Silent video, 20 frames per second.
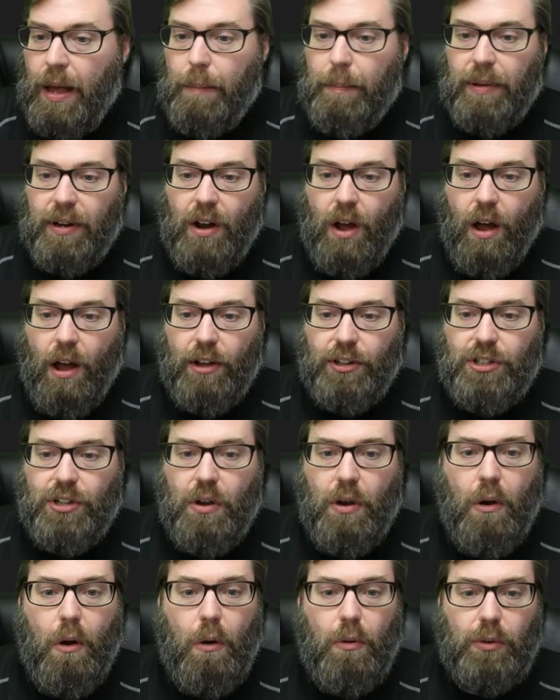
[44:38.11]
but
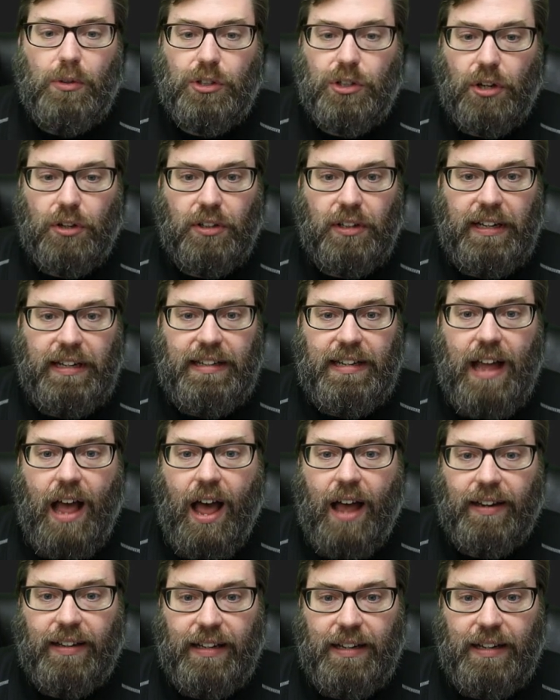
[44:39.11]
also certainly not